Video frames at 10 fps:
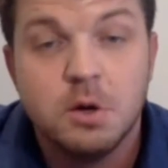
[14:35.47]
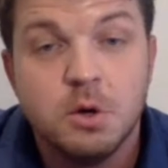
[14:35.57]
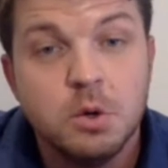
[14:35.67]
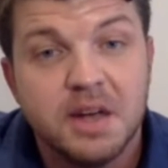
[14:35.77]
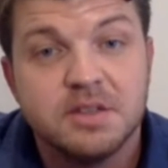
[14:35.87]
and
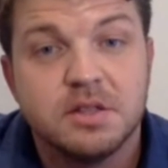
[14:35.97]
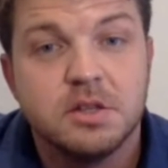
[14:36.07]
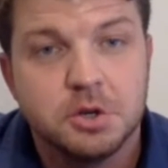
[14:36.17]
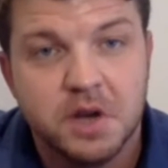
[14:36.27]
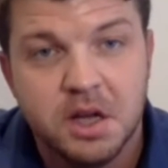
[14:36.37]
who has
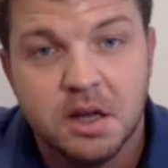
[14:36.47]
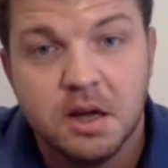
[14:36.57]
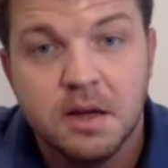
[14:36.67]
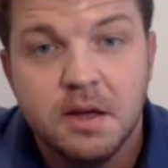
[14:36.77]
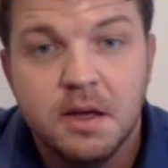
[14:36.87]
the training
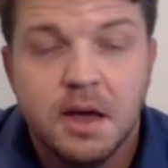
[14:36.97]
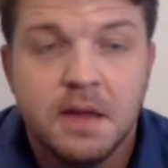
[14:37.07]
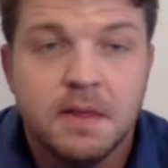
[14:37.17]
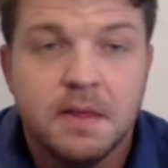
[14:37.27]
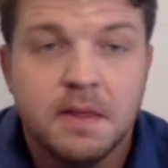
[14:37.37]

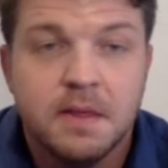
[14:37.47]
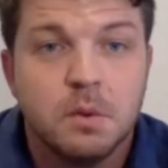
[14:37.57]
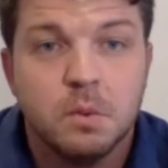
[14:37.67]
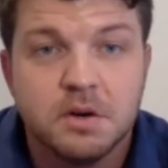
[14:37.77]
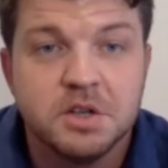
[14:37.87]
and that
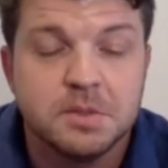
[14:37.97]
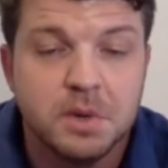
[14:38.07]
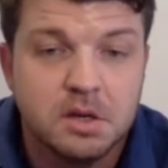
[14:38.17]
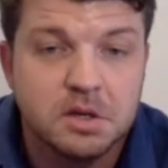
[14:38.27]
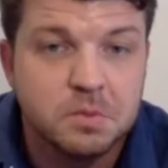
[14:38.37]
that worries
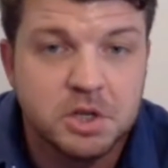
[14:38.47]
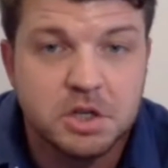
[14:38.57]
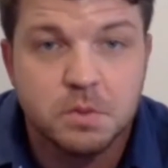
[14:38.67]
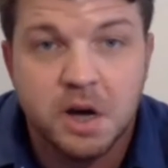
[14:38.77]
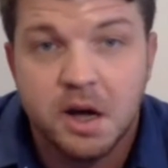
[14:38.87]
me and which
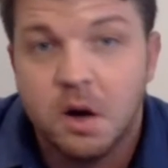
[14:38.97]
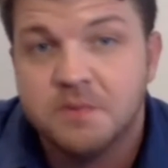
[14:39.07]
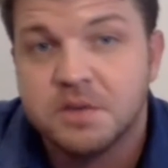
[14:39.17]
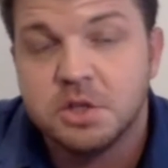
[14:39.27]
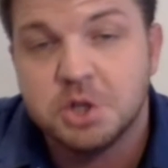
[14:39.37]
is why i
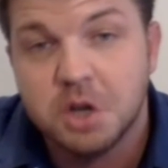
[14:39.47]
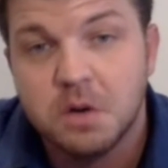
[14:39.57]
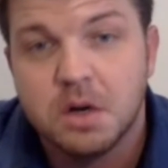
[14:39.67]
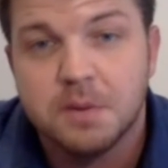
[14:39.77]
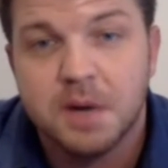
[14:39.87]
often
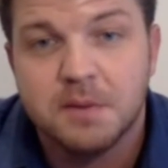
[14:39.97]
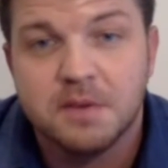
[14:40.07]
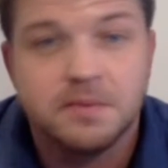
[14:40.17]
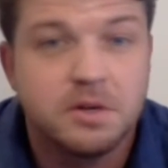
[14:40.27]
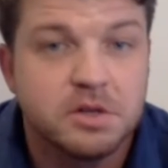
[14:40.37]
joke about
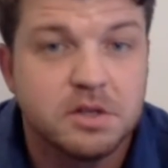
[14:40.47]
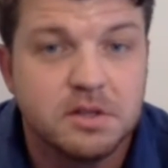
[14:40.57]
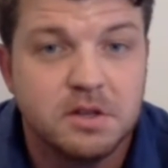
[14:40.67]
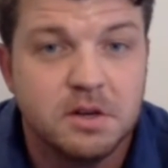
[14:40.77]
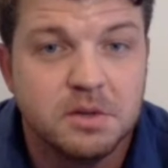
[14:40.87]
my first
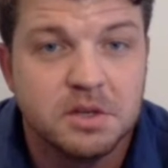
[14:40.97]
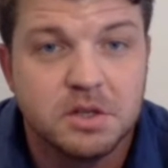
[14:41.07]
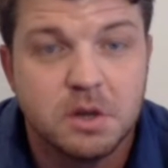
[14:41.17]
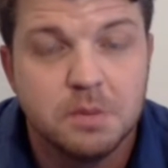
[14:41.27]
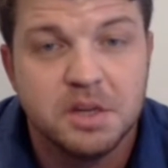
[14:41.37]
you know
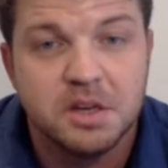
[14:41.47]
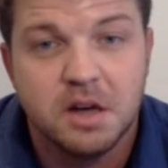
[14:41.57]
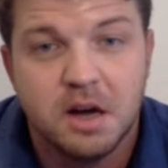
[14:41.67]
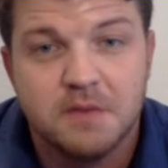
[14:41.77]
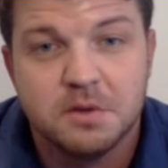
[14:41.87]
dystopian
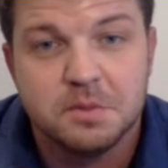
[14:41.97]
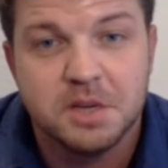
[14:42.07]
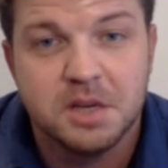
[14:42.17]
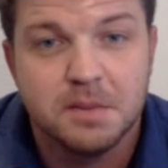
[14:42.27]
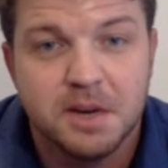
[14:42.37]
novel
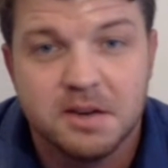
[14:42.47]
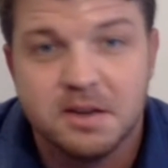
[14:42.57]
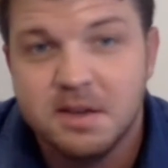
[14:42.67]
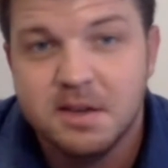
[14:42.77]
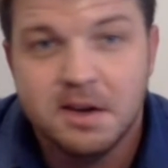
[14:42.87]
being about
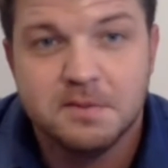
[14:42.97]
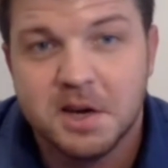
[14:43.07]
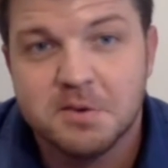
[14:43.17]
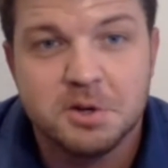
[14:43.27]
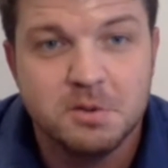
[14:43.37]
a, a
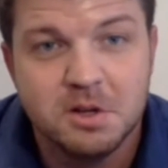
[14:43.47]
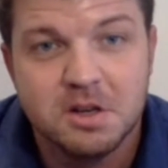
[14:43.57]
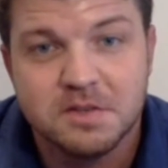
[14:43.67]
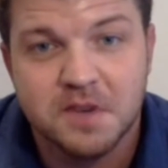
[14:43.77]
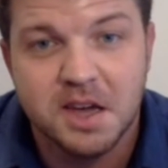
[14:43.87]
veteran who
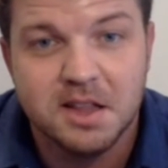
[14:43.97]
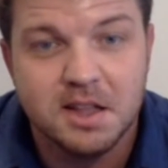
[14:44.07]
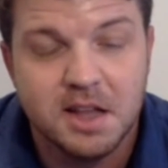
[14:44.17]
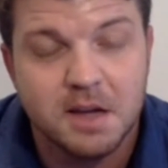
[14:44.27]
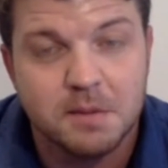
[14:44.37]
looks
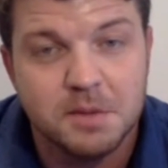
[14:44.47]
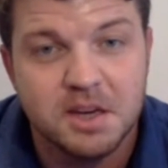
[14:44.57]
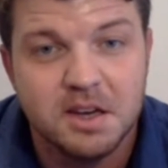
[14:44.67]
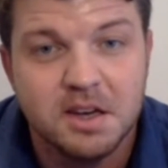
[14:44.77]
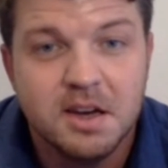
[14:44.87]
vaguely like
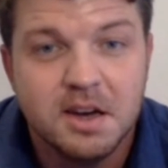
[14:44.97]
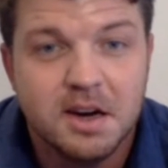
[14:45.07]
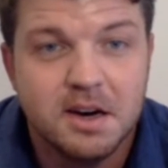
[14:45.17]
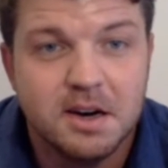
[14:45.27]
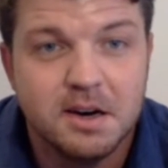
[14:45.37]
me
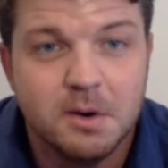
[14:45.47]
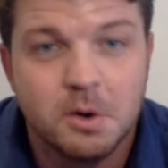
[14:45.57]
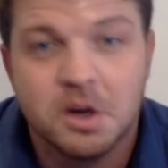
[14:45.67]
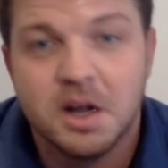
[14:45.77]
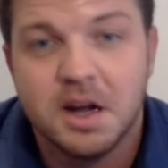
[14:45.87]
uh,
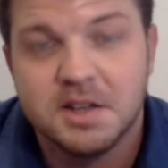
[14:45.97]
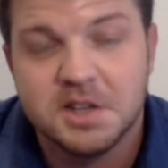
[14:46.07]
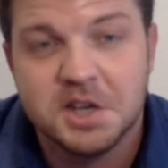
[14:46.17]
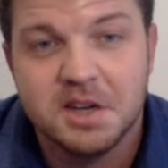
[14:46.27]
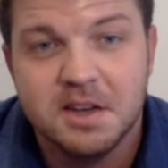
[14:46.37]

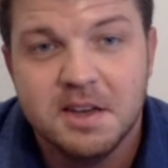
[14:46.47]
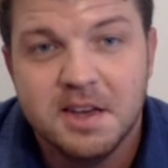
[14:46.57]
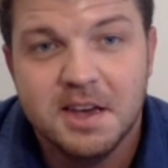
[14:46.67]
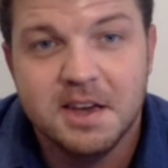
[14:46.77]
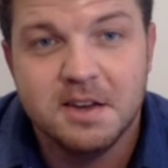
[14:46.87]
organizing
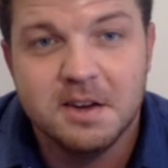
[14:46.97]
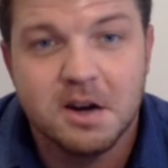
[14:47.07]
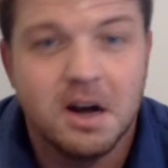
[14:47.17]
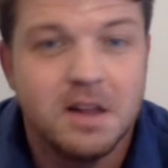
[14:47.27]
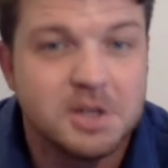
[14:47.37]
in a
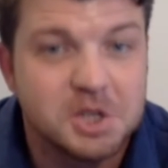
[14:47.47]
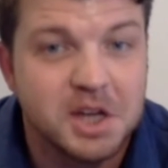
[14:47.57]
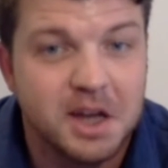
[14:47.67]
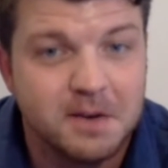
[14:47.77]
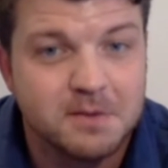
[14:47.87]
college
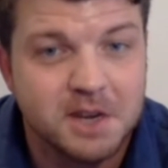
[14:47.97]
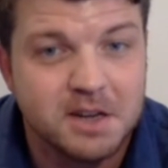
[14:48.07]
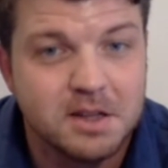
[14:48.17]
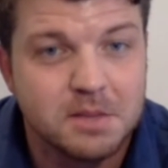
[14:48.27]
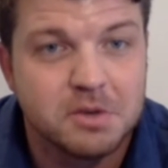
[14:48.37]
town
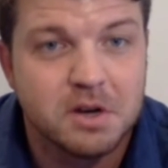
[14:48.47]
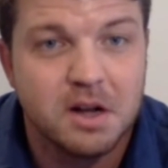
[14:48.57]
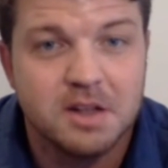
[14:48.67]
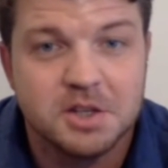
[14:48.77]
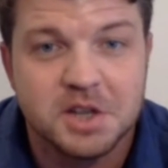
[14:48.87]
right a liberal
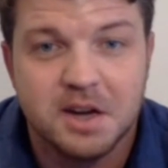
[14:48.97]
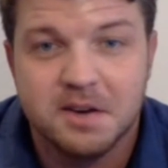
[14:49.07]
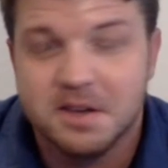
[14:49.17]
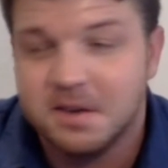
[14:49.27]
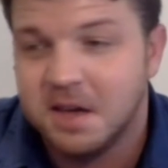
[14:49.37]
college
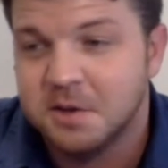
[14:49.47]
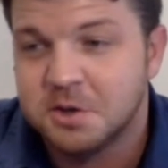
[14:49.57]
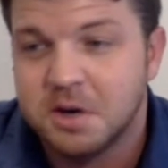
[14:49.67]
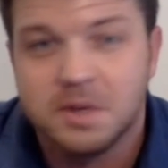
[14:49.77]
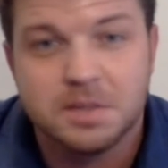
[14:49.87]
town and and
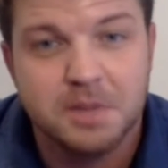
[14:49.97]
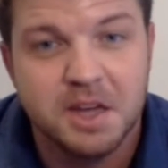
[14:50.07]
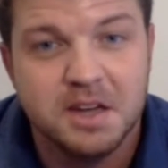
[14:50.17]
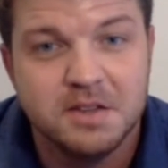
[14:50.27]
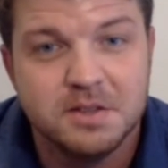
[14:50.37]
trying to
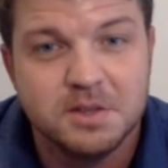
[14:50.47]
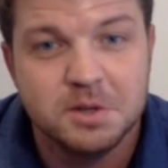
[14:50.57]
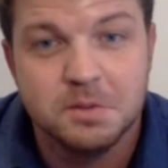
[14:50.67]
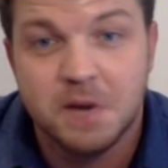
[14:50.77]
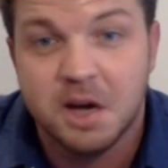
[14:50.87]
explain
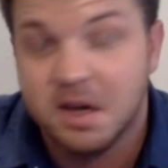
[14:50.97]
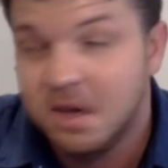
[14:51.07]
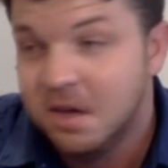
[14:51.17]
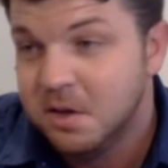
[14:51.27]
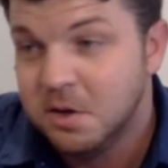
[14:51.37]
to
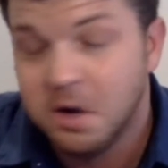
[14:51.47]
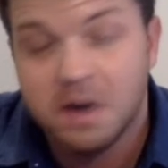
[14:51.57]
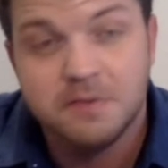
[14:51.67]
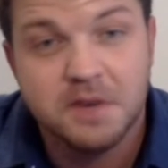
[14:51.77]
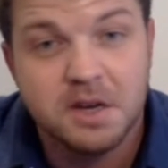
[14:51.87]
my
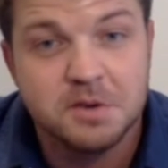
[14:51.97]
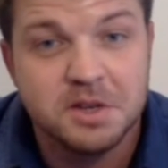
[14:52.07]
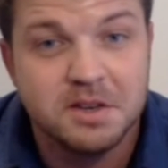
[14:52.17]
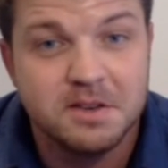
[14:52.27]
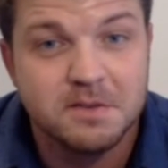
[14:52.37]

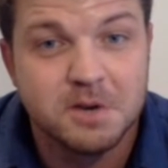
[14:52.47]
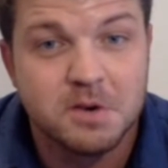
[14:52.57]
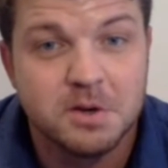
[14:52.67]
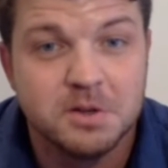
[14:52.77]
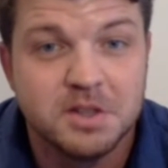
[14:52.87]
non-veteran
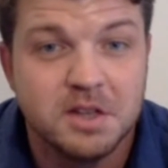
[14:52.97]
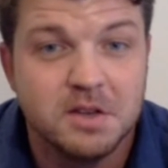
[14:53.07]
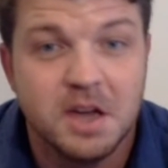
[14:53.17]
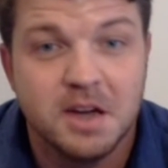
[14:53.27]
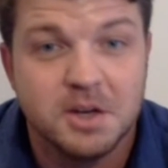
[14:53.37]
recruits that
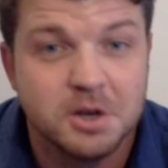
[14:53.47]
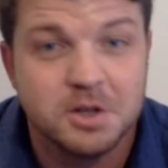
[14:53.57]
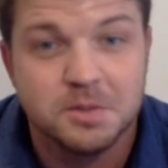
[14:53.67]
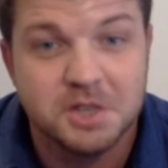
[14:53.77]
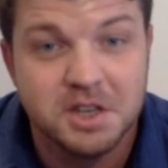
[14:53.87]
you can't
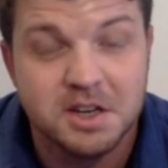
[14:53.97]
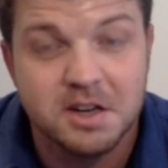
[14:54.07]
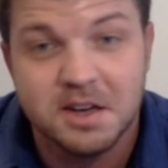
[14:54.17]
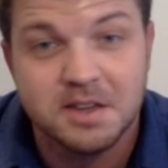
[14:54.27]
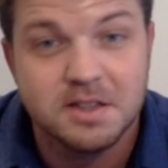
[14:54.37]
charge a machine
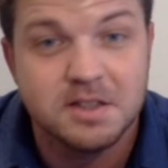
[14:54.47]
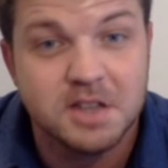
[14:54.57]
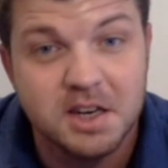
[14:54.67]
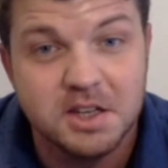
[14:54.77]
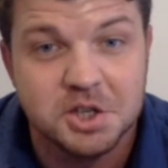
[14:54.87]
gun nest in
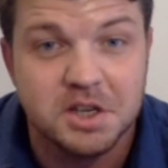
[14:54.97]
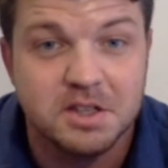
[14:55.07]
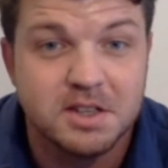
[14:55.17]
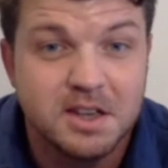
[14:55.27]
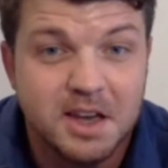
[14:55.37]
skinny
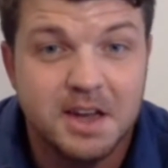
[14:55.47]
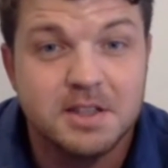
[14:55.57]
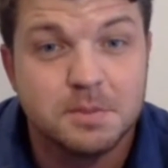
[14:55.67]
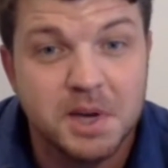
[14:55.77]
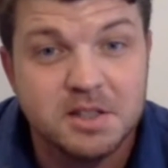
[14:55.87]
jeans and
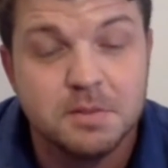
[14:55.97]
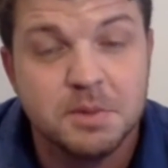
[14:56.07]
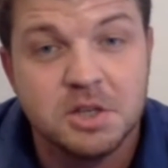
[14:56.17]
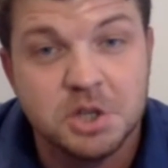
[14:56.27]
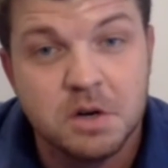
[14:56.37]
it's meant to
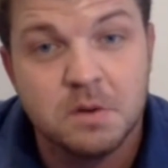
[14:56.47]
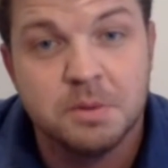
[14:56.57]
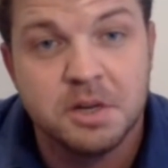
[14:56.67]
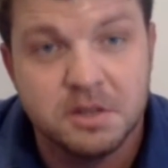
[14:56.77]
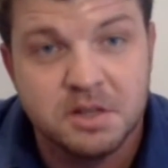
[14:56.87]
be a joke
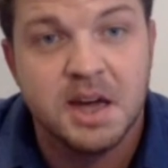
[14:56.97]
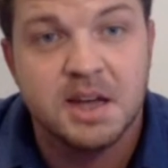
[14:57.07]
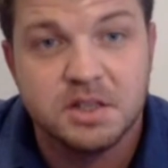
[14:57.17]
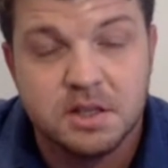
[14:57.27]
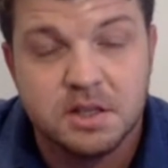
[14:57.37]
but it
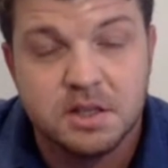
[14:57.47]
gets right.